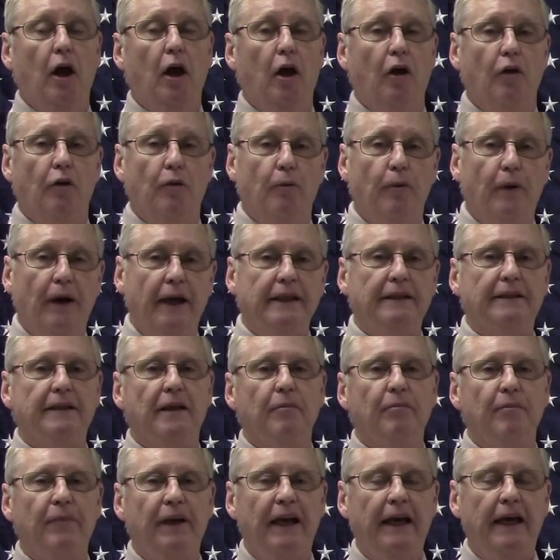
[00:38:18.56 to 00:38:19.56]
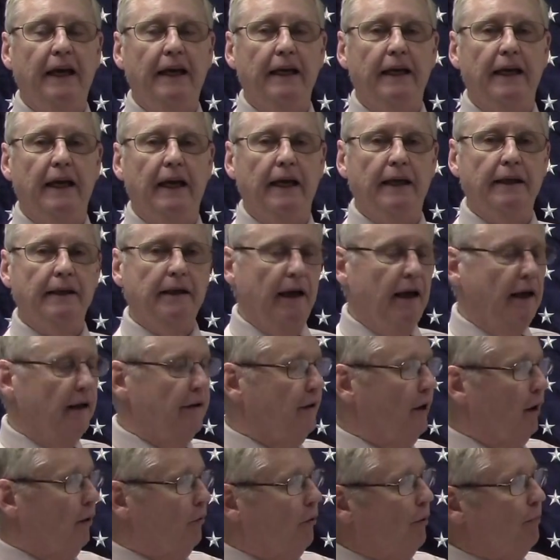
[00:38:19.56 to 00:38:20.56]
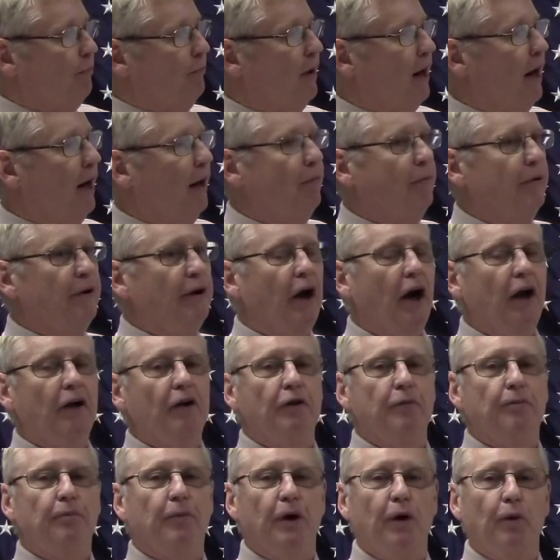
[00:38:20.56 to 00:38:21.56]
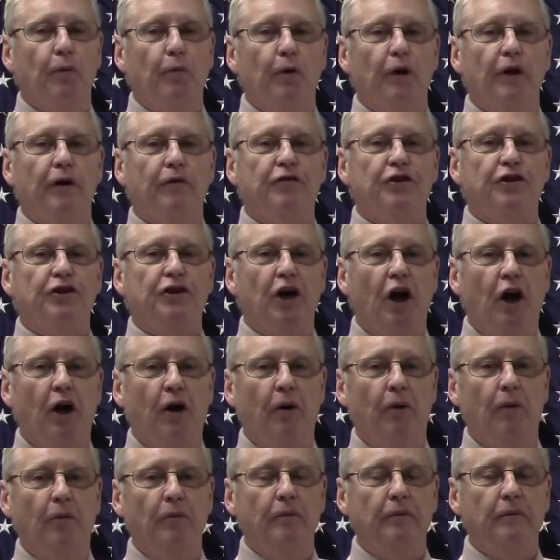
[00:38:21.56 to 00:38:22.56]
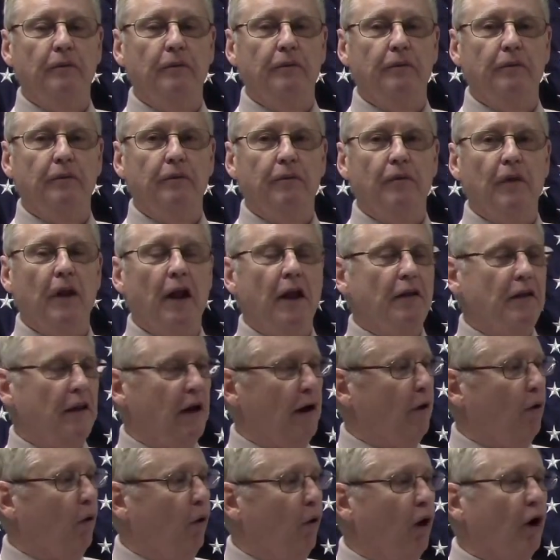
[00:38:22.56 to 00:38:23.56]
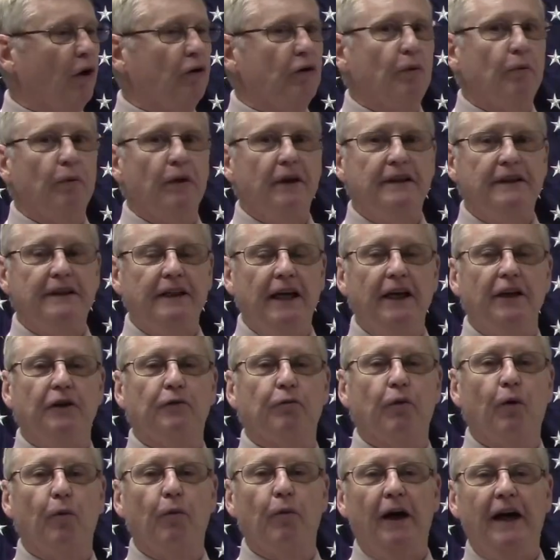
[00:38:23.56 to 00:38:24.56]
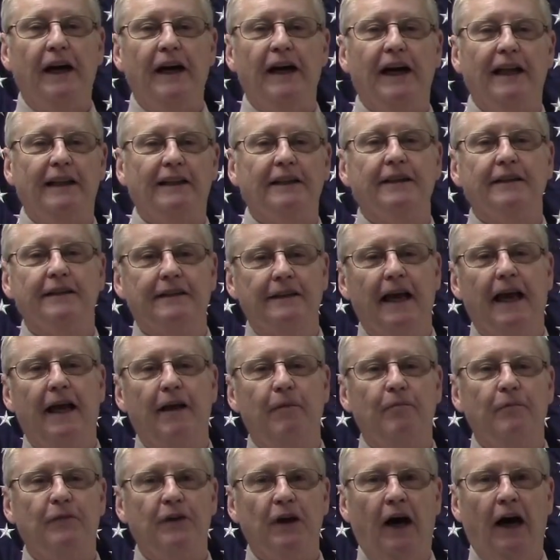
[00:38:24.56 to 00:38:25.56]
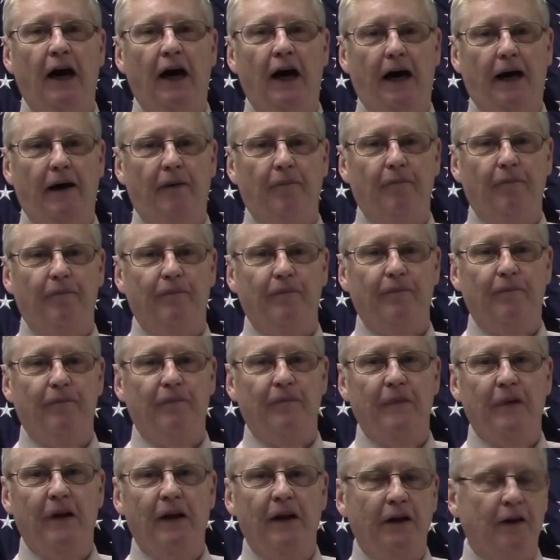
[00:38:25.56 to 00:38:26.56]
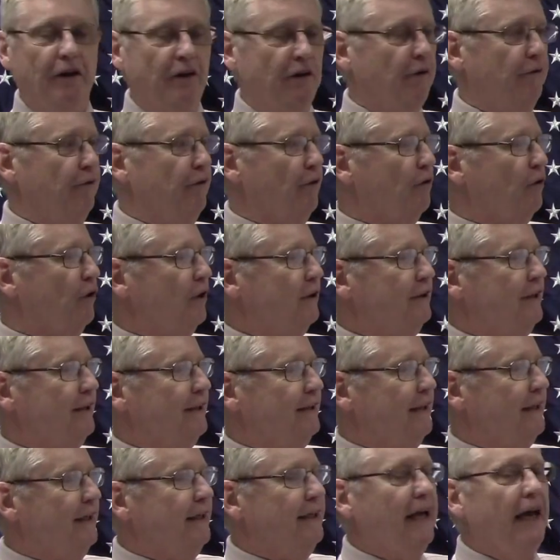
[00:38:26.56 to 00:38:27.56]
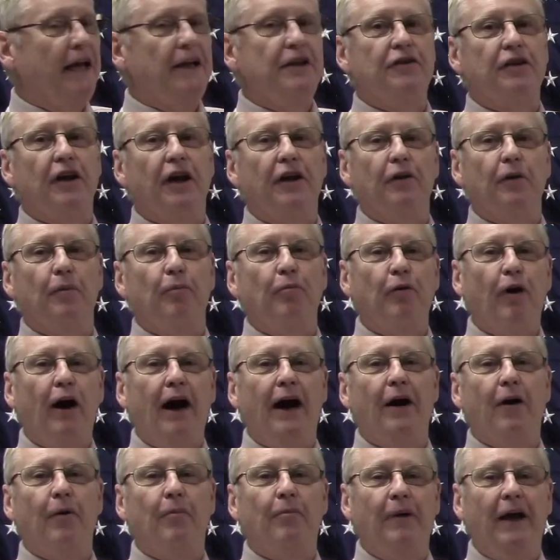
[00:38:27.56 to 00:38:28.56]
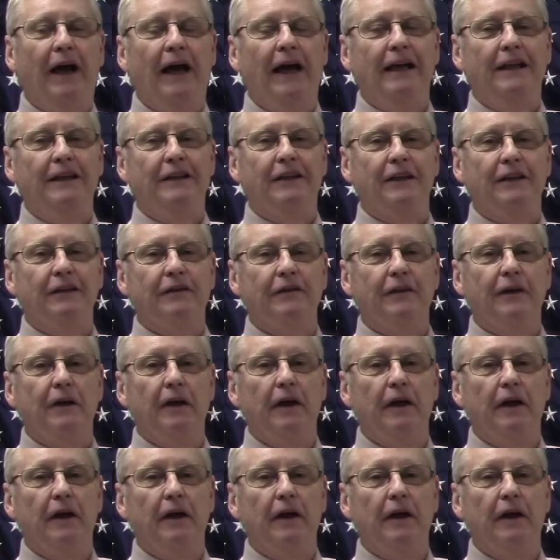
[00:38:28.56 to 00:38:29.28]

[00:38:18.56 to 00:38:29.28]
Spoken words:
The reason being is there were probably others, but it would have shown that all the receipts were written at the same time. Because if you looked at the dates on the prior pages,